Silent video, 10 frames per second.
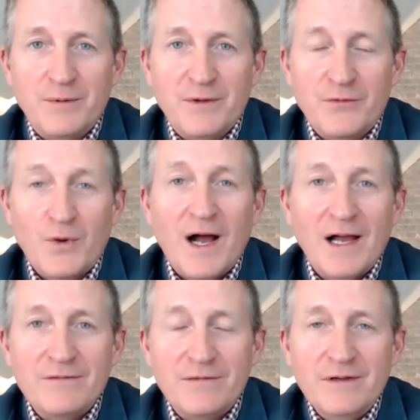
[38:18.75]
but
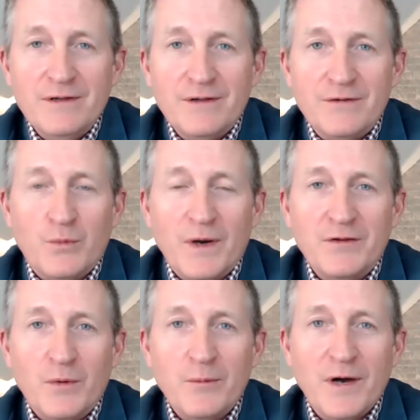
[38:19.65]
thrive in
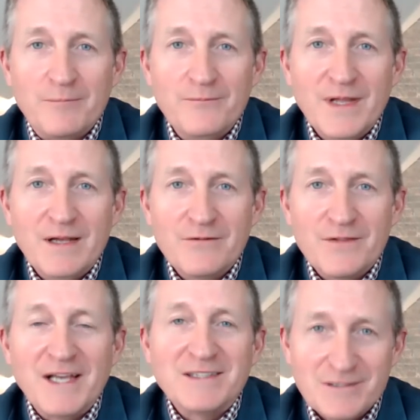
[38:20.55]
2021.
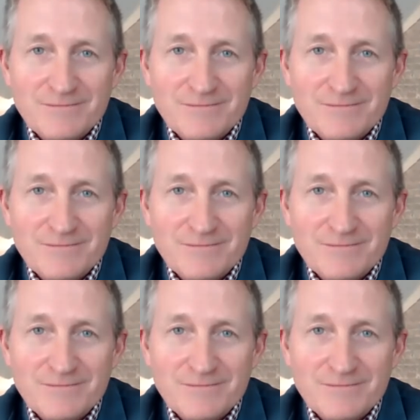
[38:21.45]
Thanks.